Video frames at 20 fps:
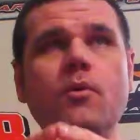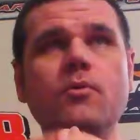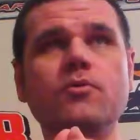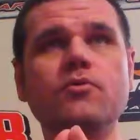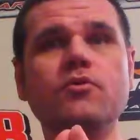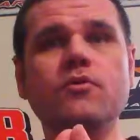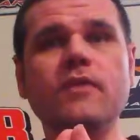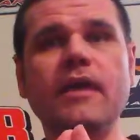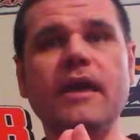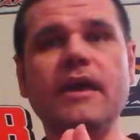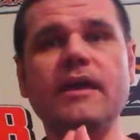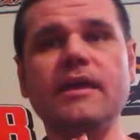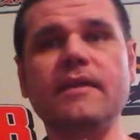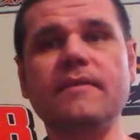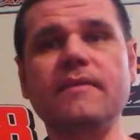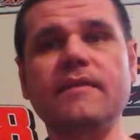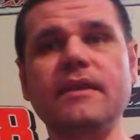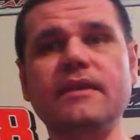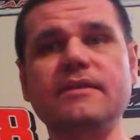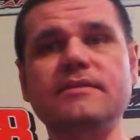do that in
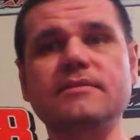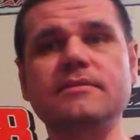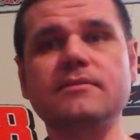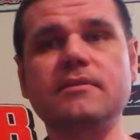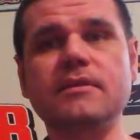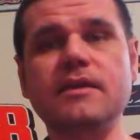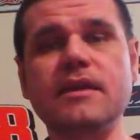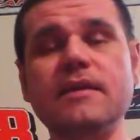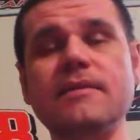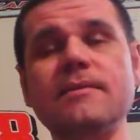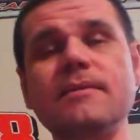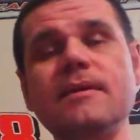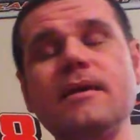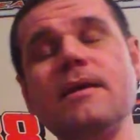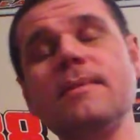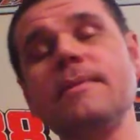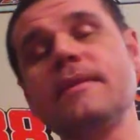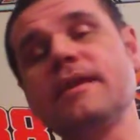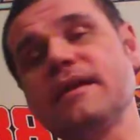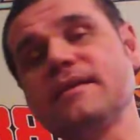
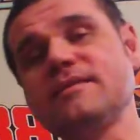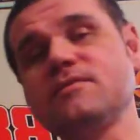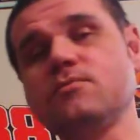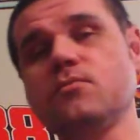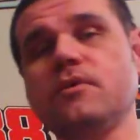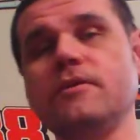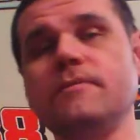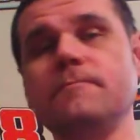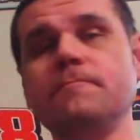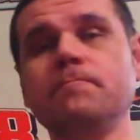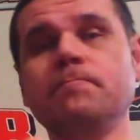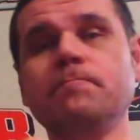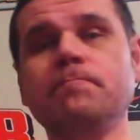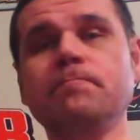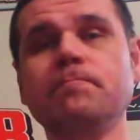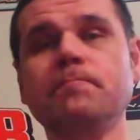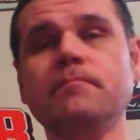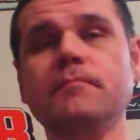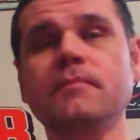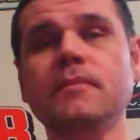the next one.
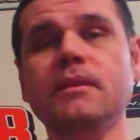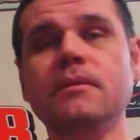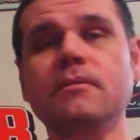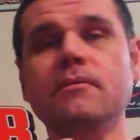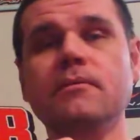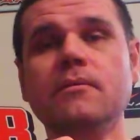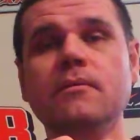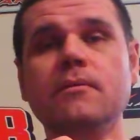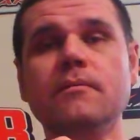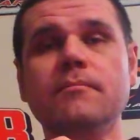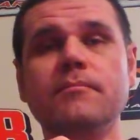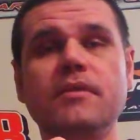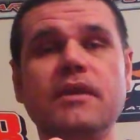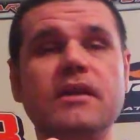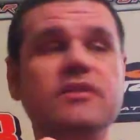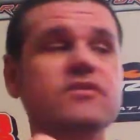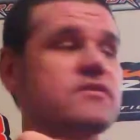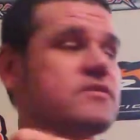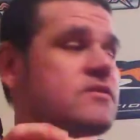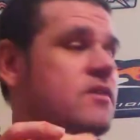But I
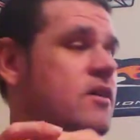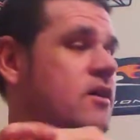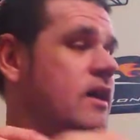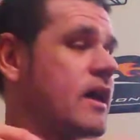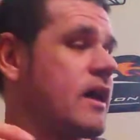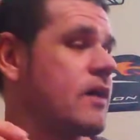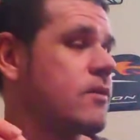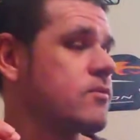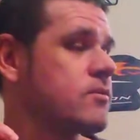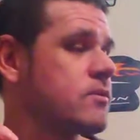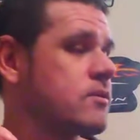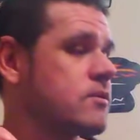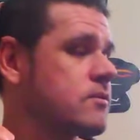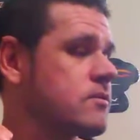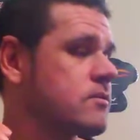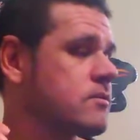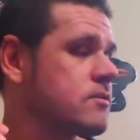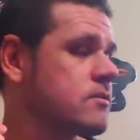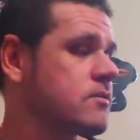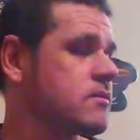just thought I will
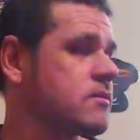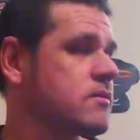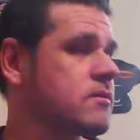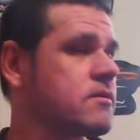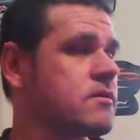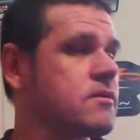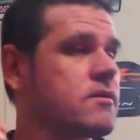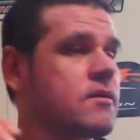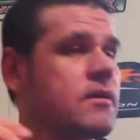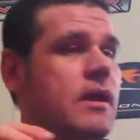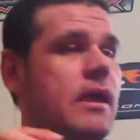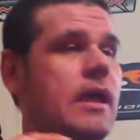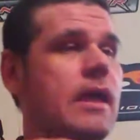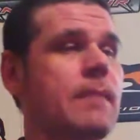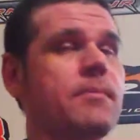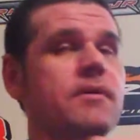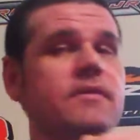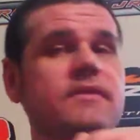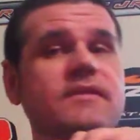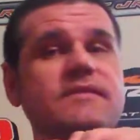
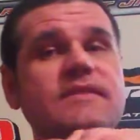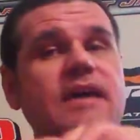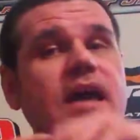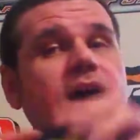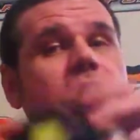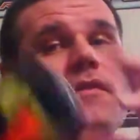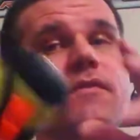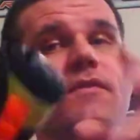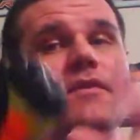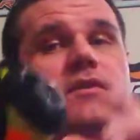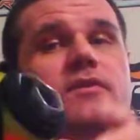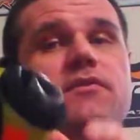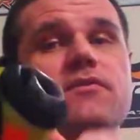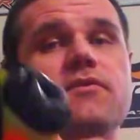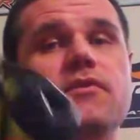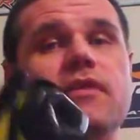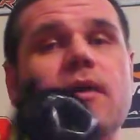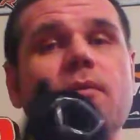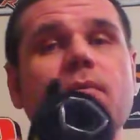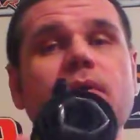put this out there so
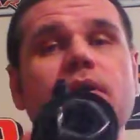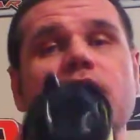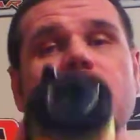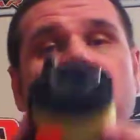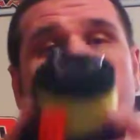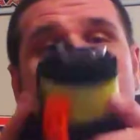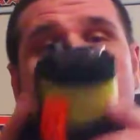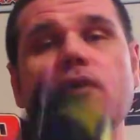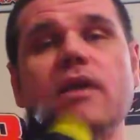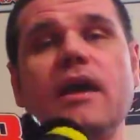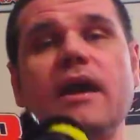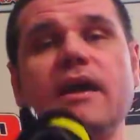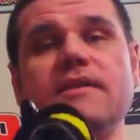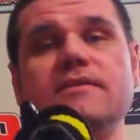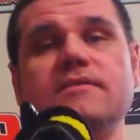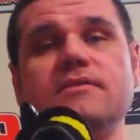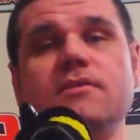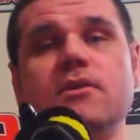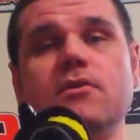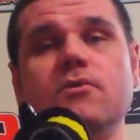that way you
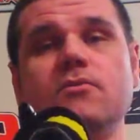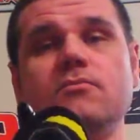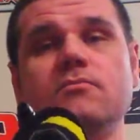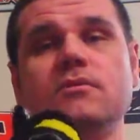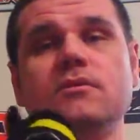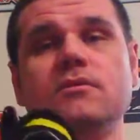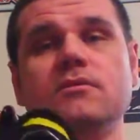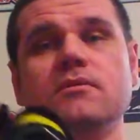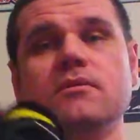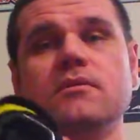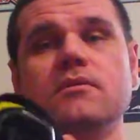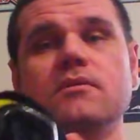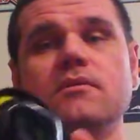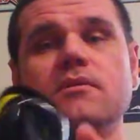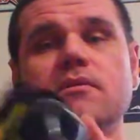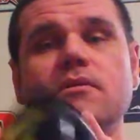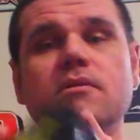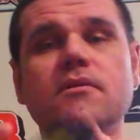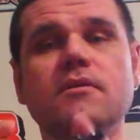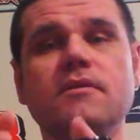guys know.
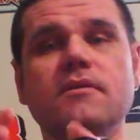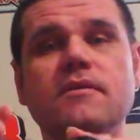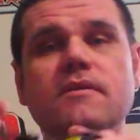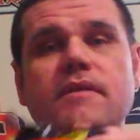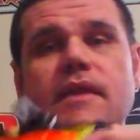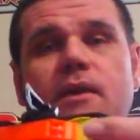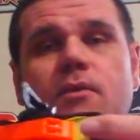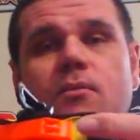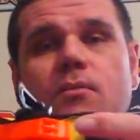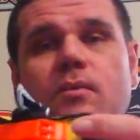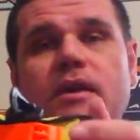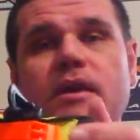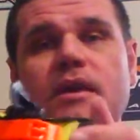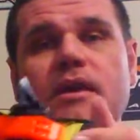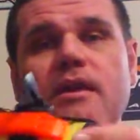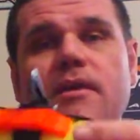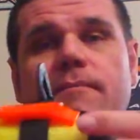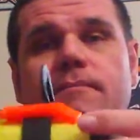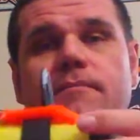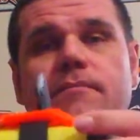That
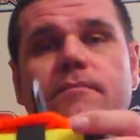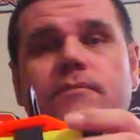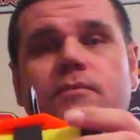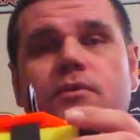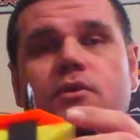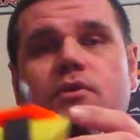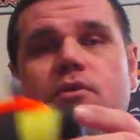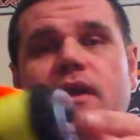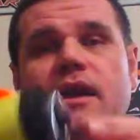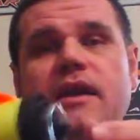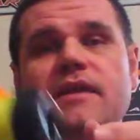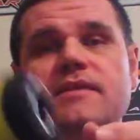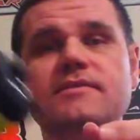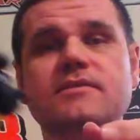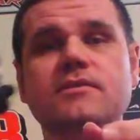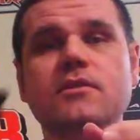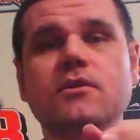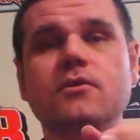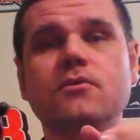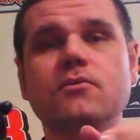way you guys
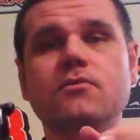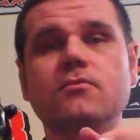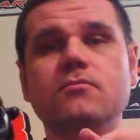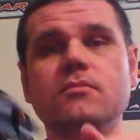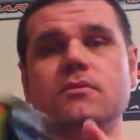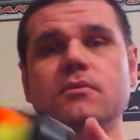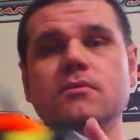know